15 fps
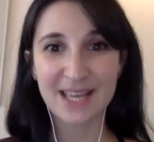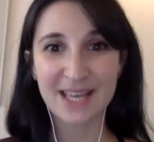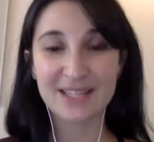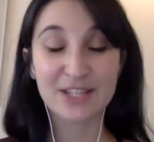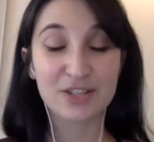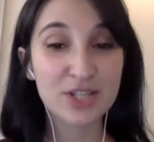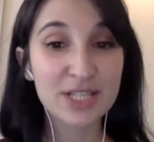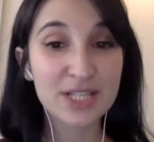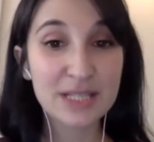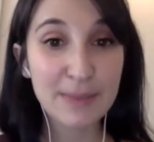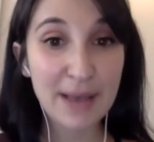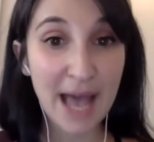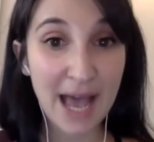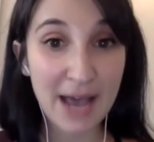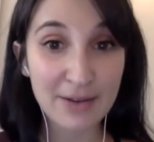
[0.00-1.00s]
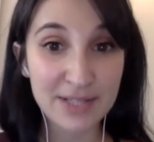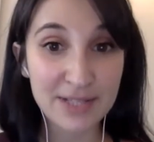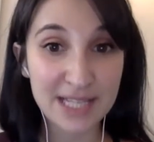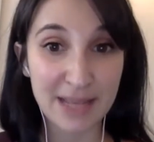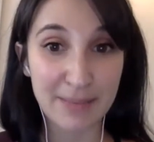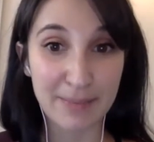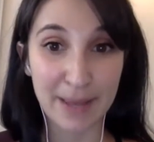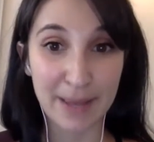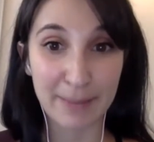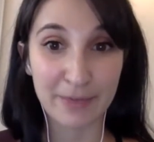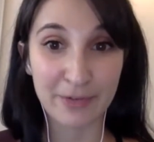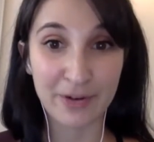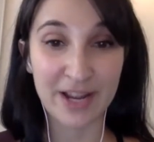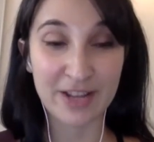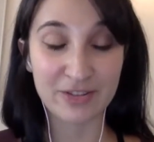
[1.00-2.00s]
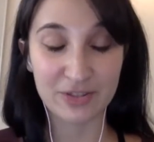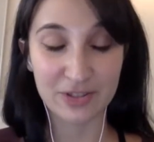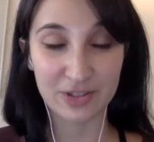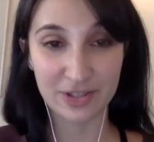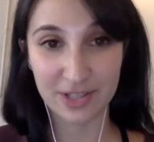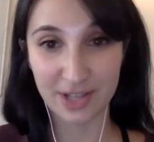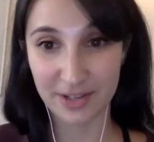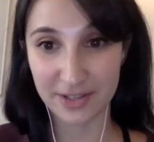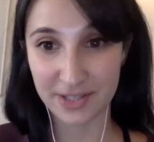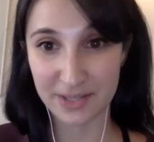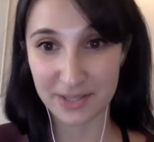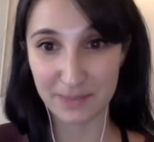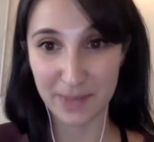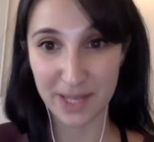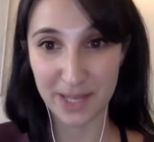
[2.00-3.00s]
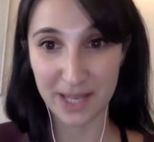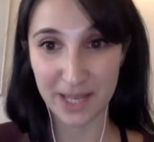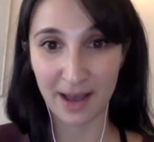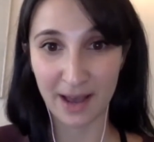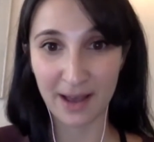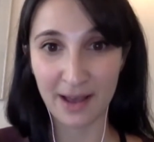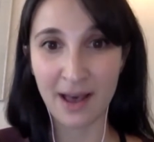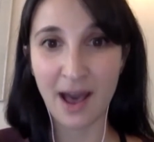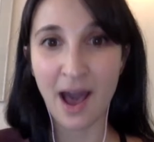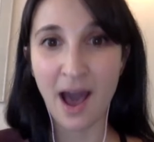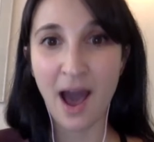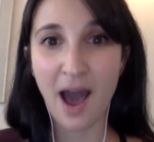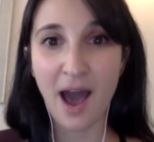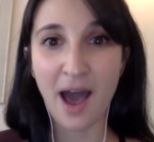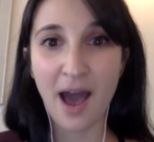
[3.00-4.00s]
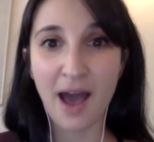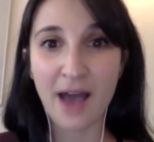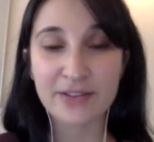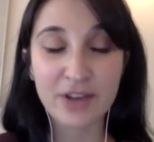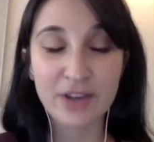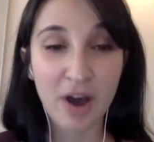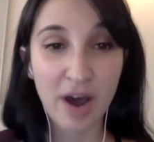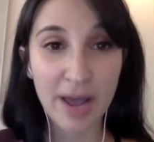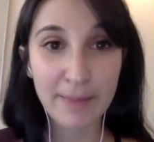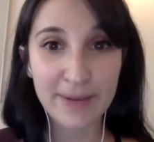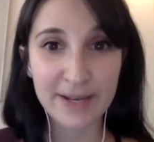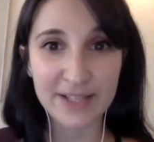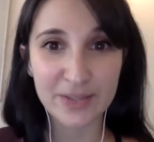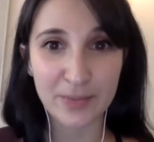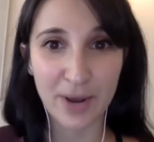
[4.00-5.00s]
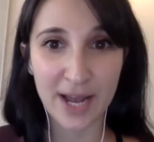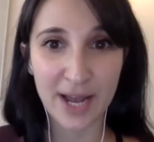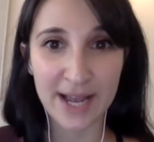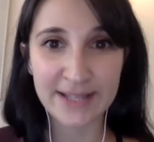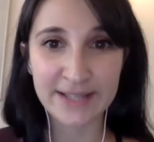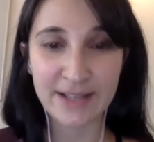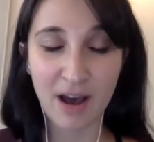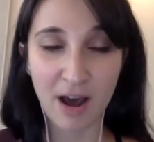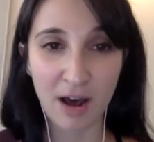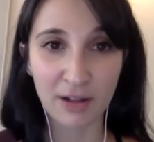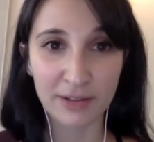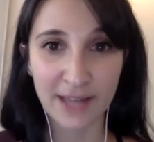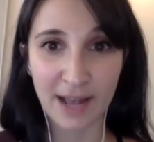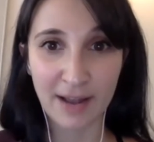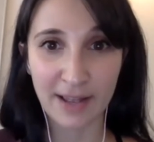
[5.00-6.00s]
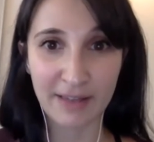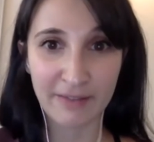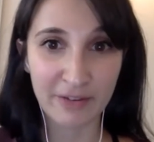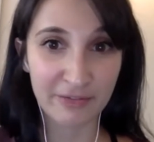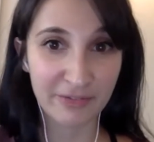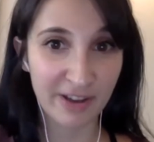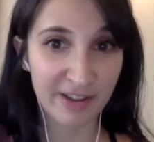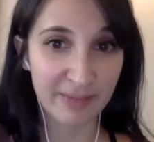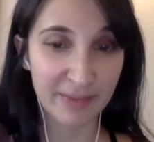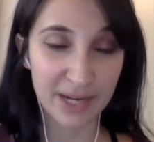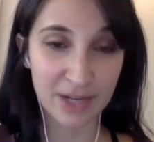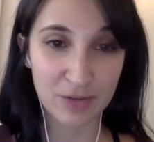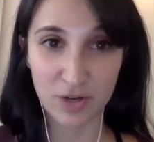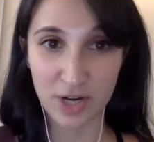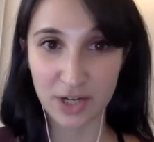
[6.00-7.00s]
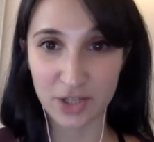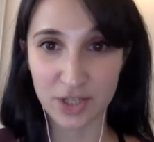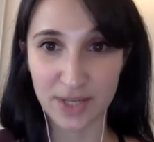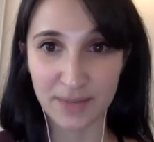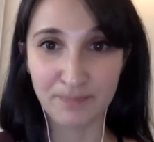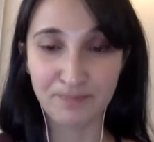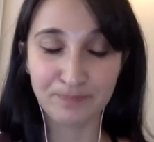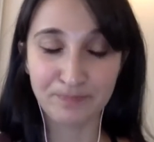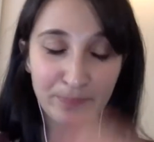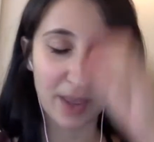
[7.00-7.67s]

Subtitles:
So just some housekeeping before I introduce our speaker. Timings wise, I'll now give a 5-minute introduction.